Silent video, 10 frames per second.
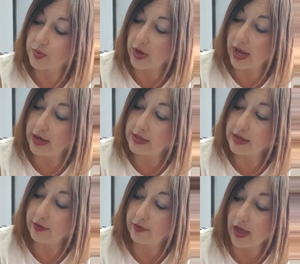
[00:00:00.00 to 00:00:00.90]
were added to
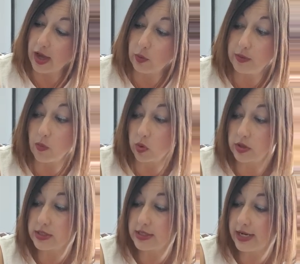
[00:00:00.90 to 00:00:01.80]
the flag when more
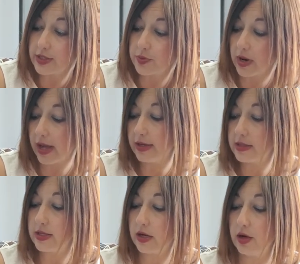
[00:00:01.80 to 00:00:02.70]
states were added to
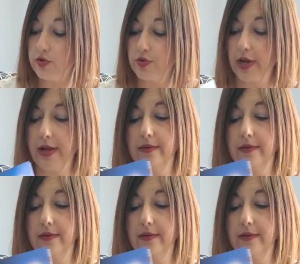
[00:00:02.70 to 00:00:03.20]
the country.